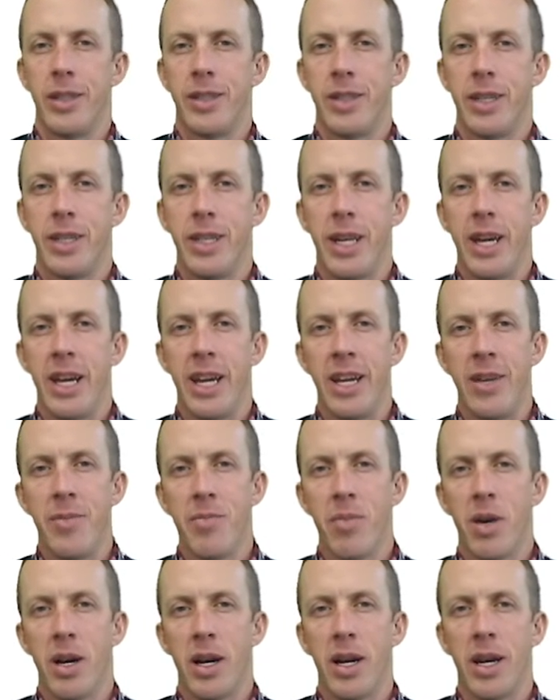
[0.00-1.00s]
Today,
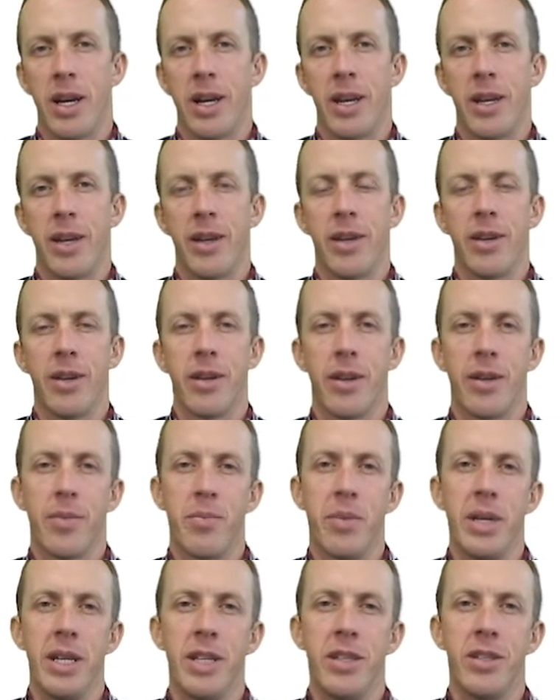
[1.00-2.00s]
my
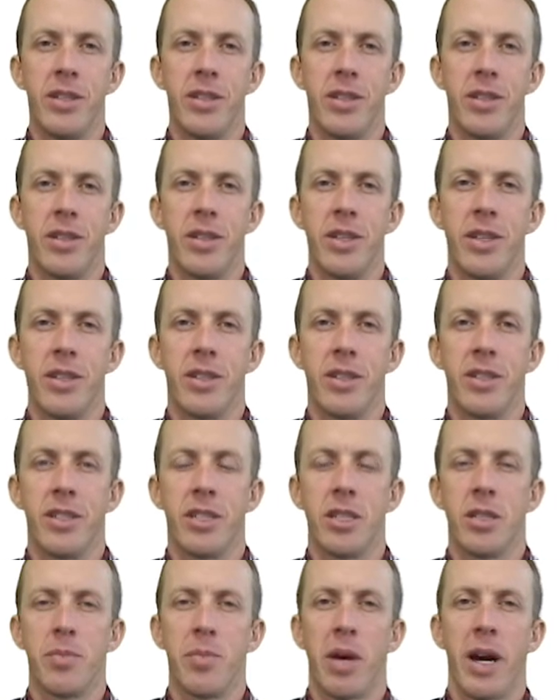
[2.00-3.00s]
piece is
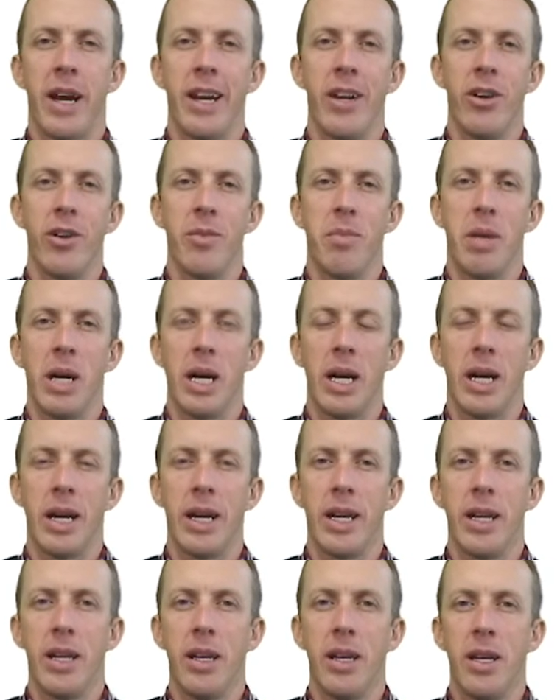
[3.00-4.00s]
inspired
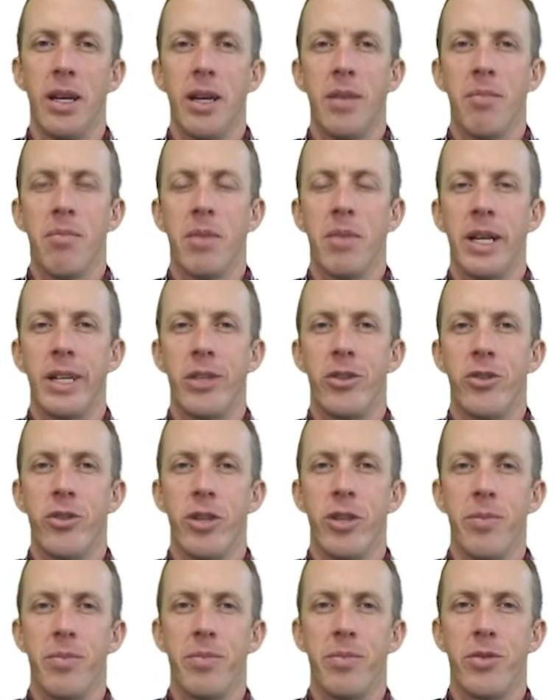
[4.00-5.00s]
by my
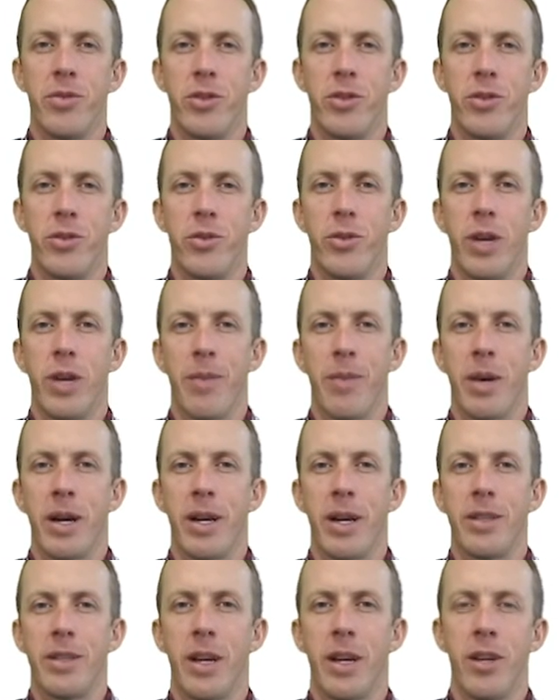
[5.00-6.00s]
trip to have
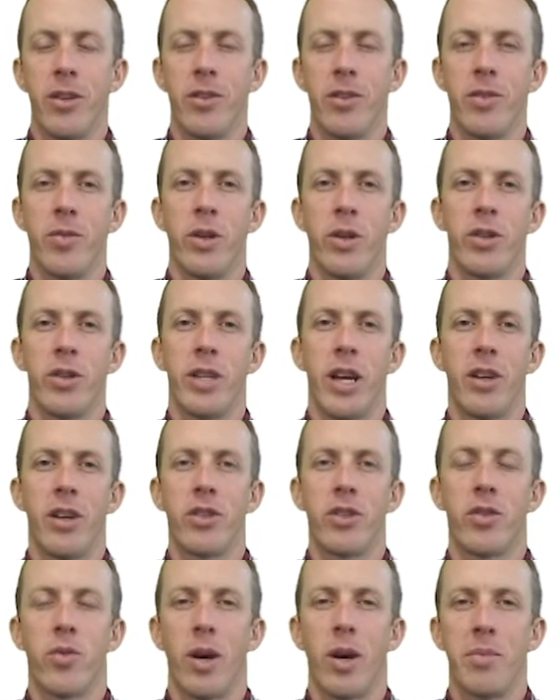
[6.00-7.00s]
my winter tire
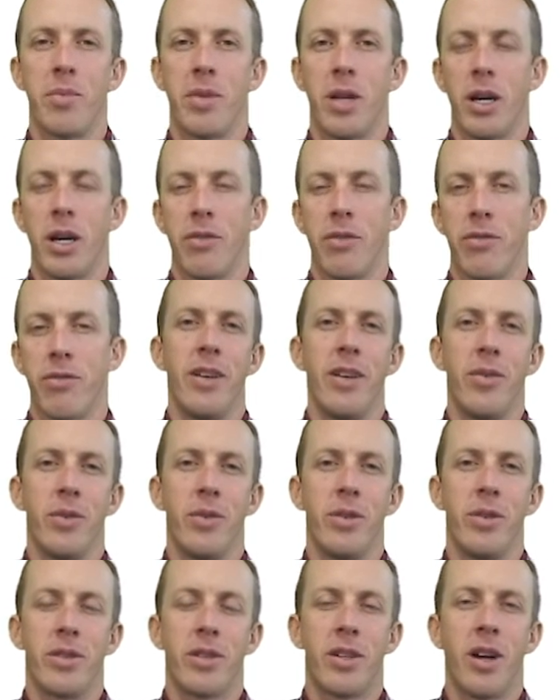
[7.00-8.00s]
swapped off. It
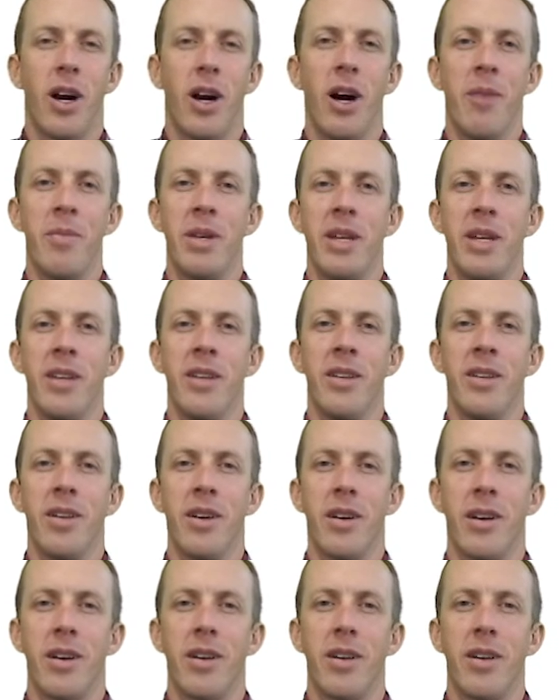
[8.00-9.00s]
was common
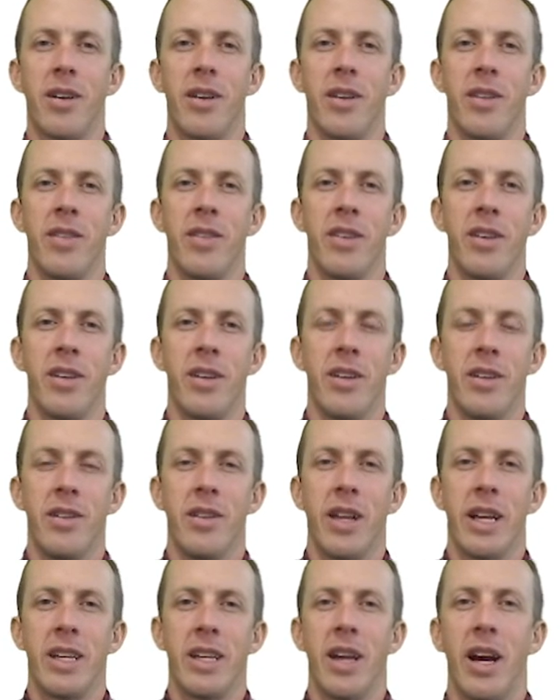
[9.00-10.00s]
in the
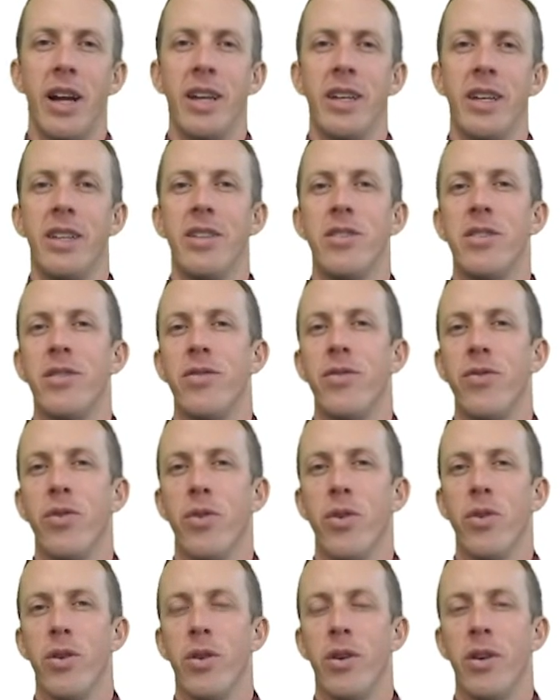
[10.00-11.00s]
late 90s
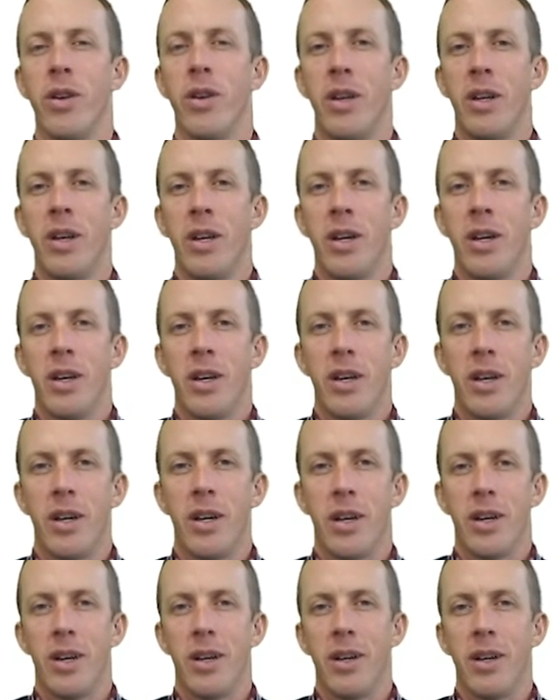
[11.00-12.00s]
for
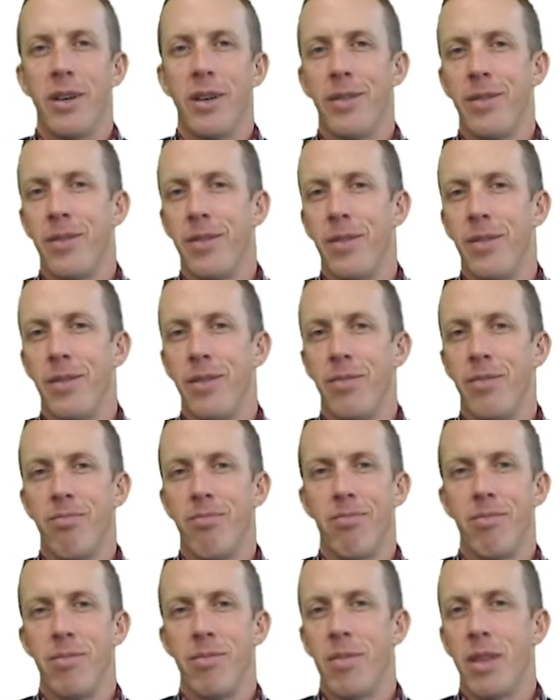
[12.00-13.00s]

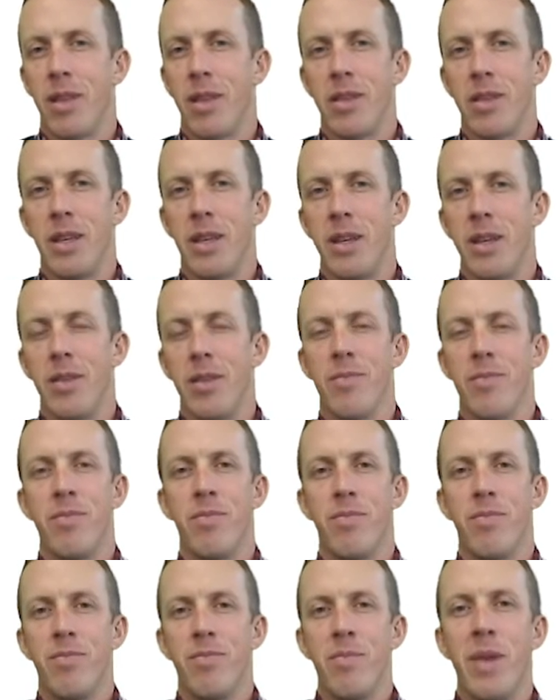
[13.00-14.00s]
the
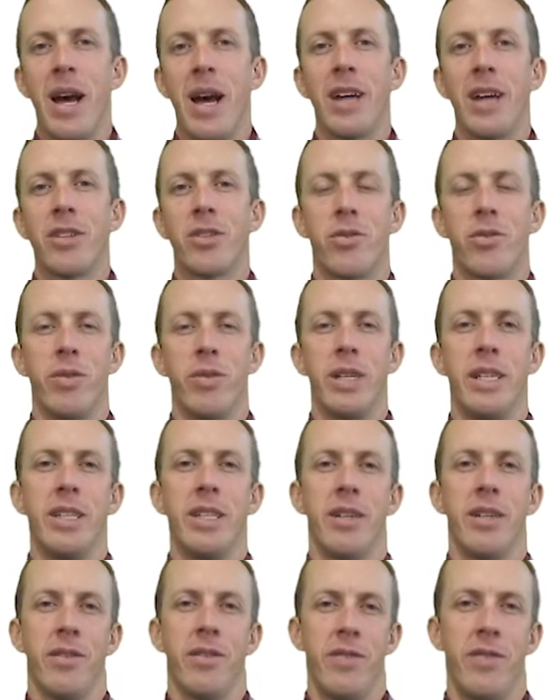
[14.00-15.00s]
mass
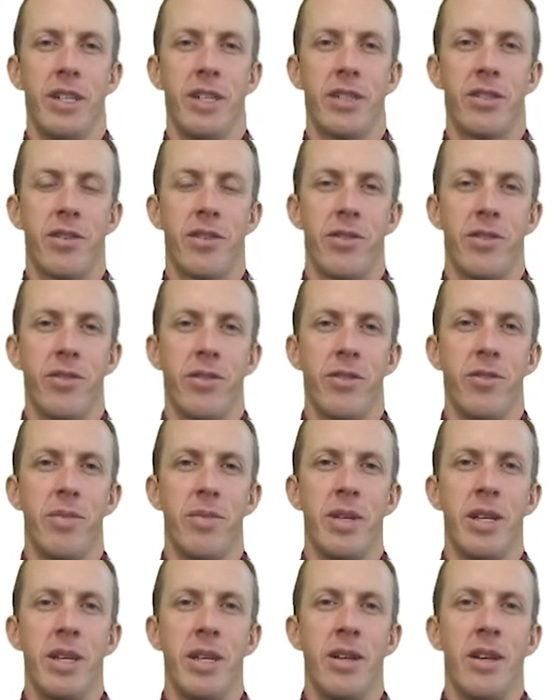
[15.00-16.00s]
retail investor to
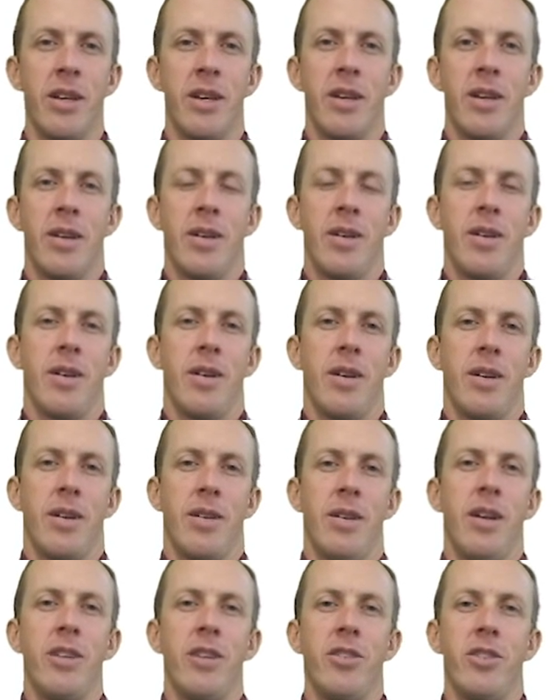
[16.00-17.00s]
be
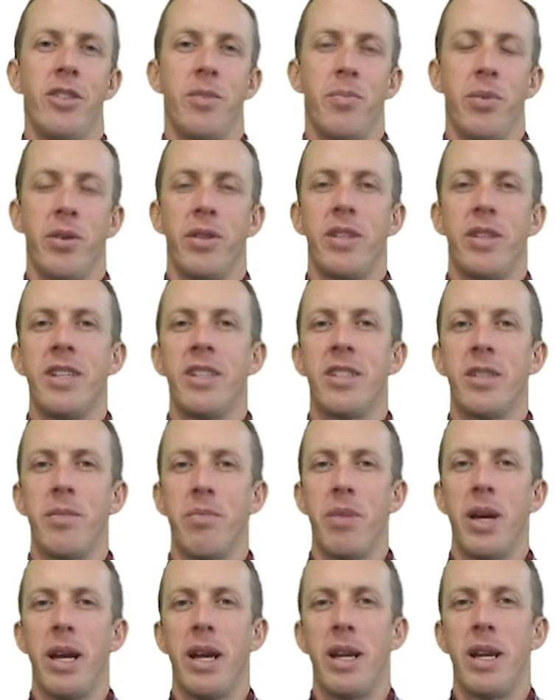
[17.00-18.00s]
not just
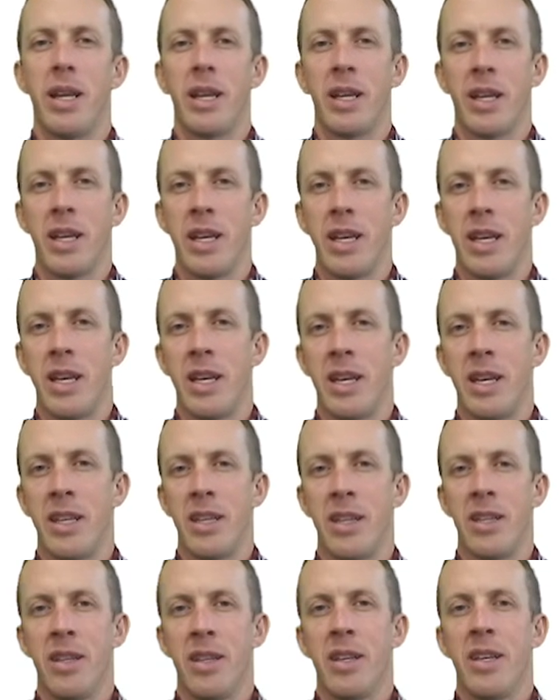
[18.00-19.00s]
participating
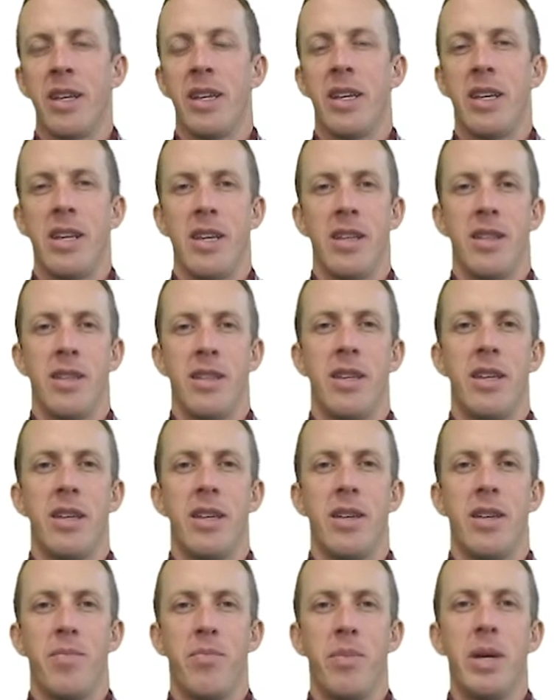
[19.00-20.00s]
in
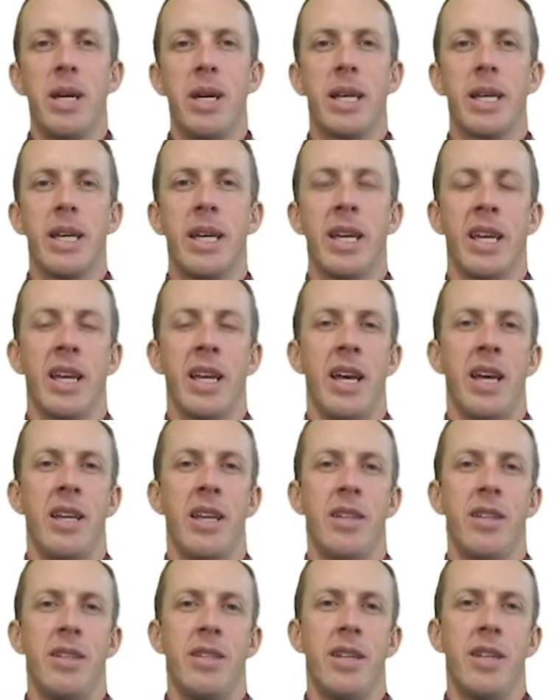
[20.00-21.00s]
the picking
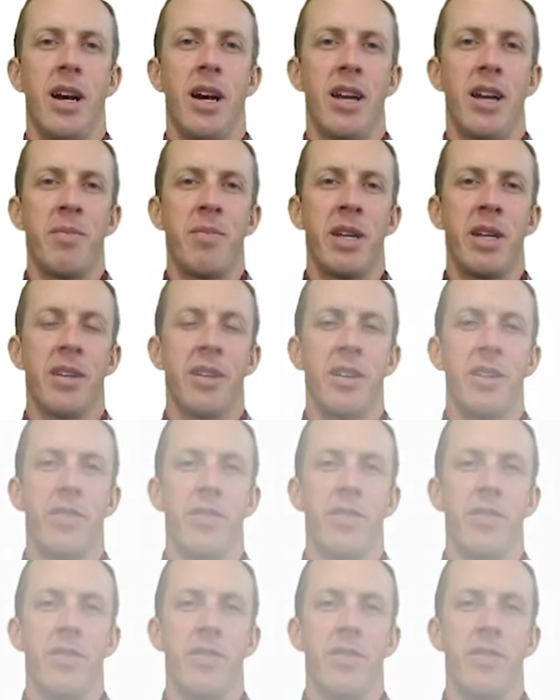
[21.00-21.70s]
and timing